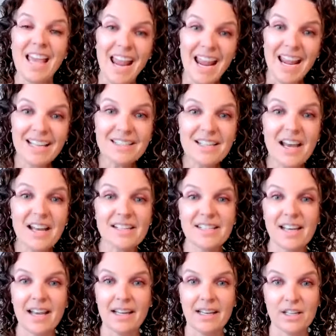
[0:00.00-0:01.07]
And the
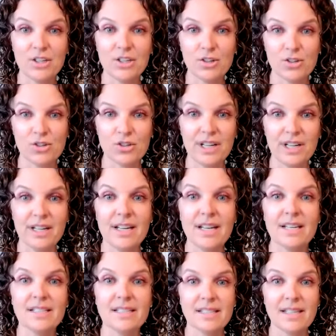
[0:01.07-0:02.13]
anti-diet industry
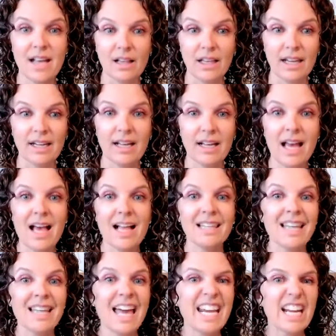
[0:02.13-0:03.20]
is selling
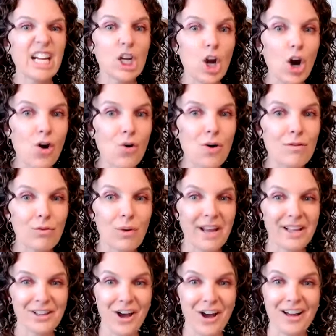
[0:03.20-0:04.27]
letting go of
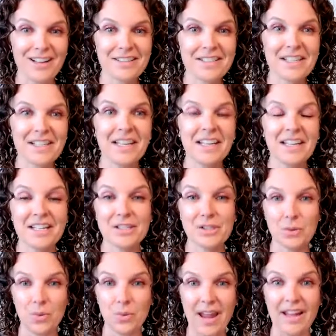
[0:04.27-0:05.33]
weight loss
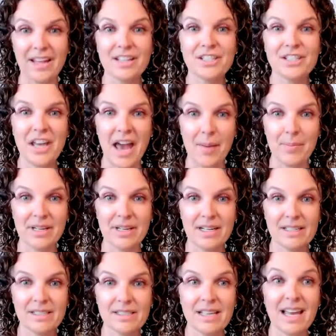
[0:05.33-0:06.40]
is the way to
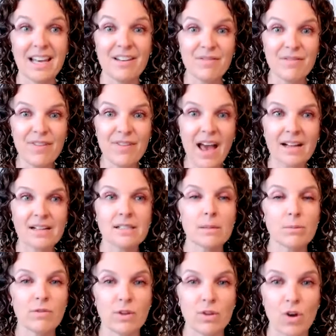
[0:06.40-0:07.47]
happiness. And in fact,
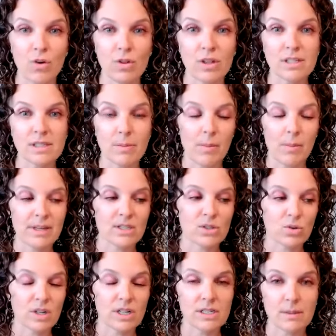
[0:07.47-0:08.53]
some of you know this about my
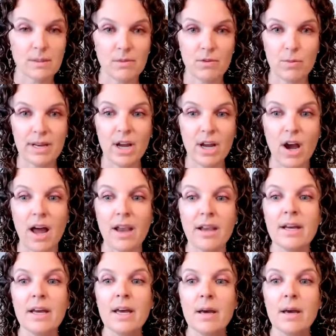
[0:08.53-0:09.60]
story, some of you may
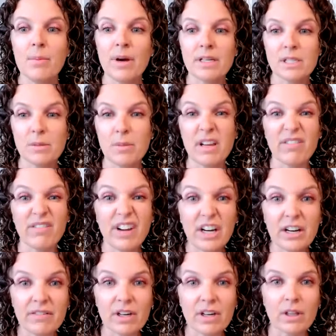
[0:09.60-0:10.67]
not, but to make a
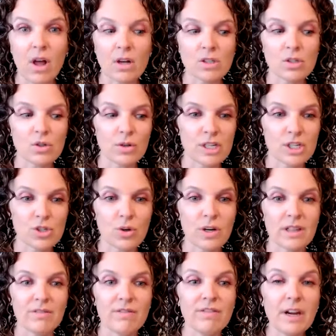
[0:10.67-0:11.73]
very, very long story
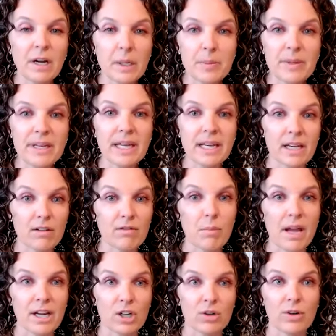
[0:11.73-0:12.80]
short, in the very beginning
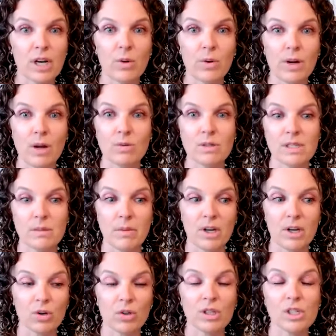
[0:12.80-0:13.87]
of my career, when I was in
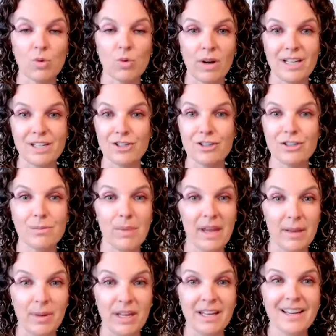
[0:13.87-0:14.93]
my early 20s, just a
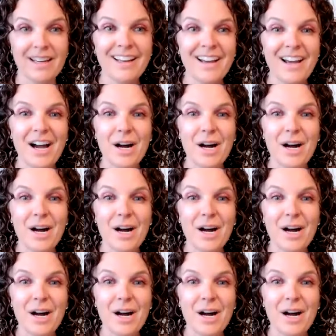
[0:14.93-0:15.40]
baby